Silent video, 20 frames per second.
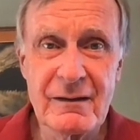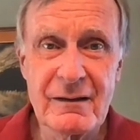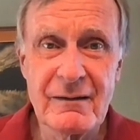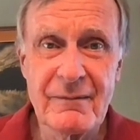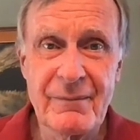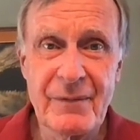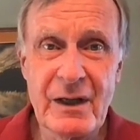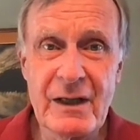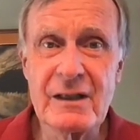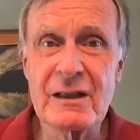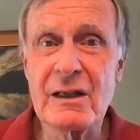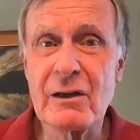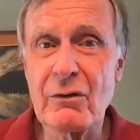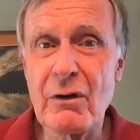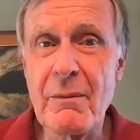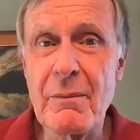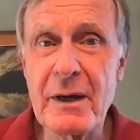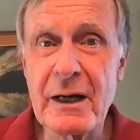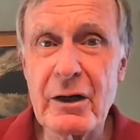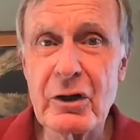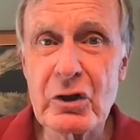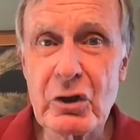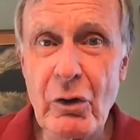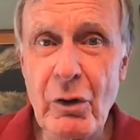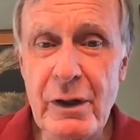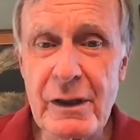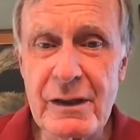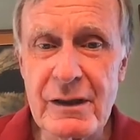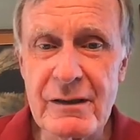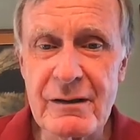Is there a better
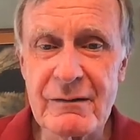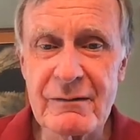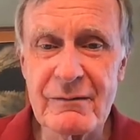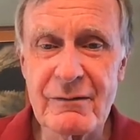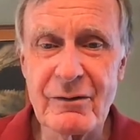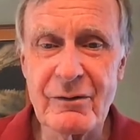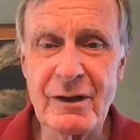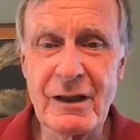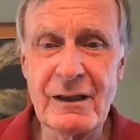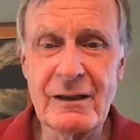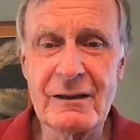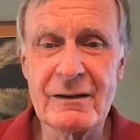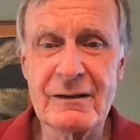choice? Okay?